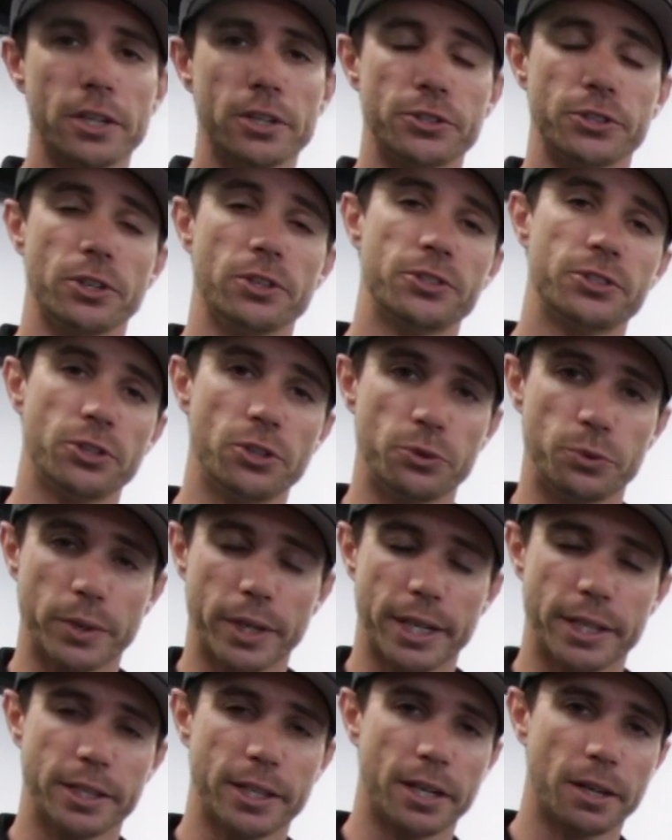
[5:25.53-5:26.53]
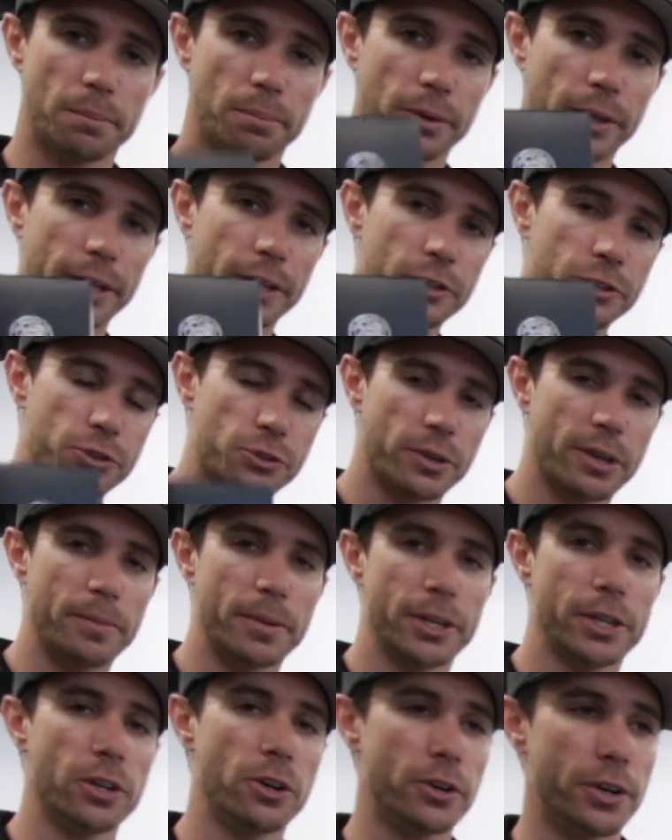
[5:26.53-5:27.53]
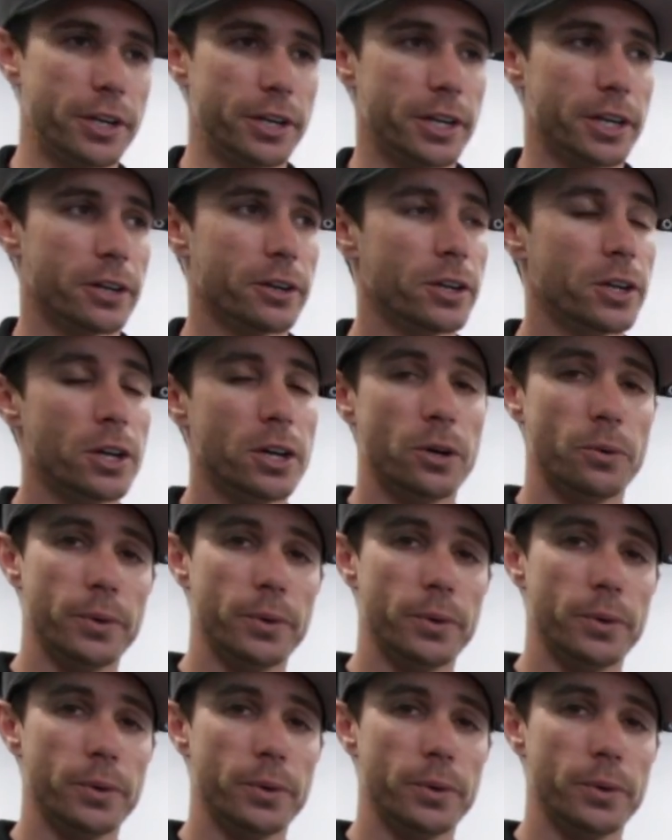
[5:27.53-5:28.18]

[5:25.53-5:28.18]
So as soon as we get done applying our ceramic coating here,